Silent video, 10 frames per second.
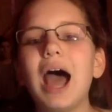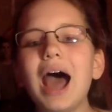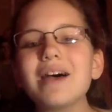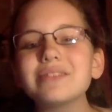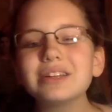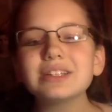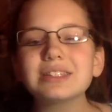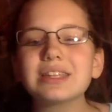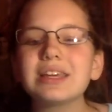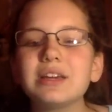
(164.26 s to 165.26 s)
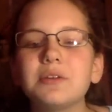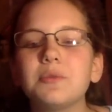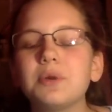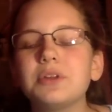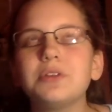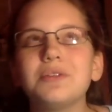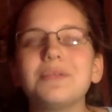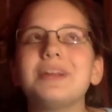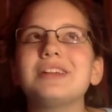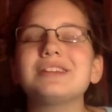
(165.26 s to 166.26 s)
obviously when you're
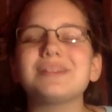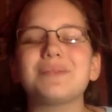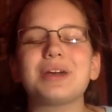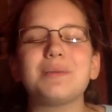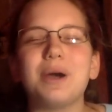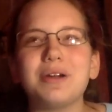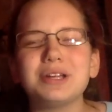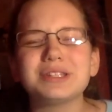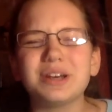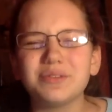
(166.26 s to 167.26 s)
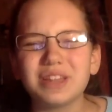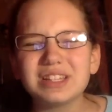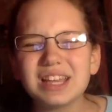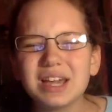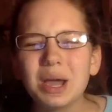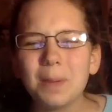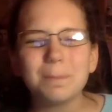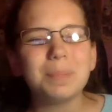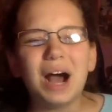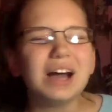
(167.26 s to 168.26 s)
reading something about yourself that's like
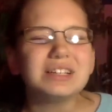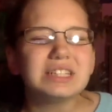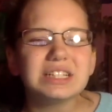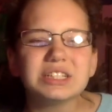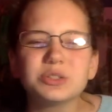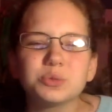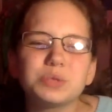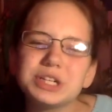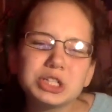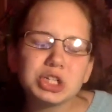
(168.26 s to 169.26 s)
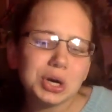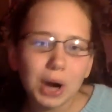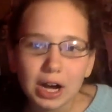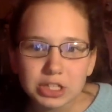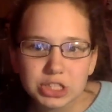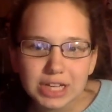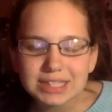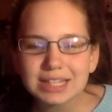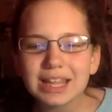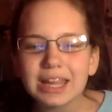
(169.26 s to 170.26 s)
bondage or weird
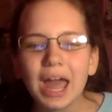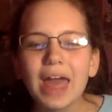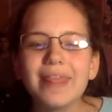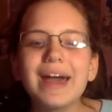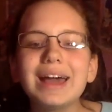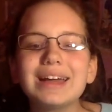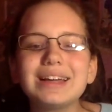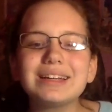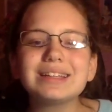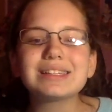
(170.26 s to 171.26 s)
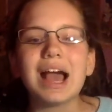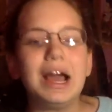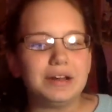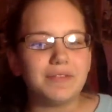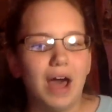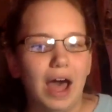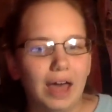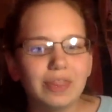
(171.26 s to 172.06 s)
cross-dressing, like that is kind of odd.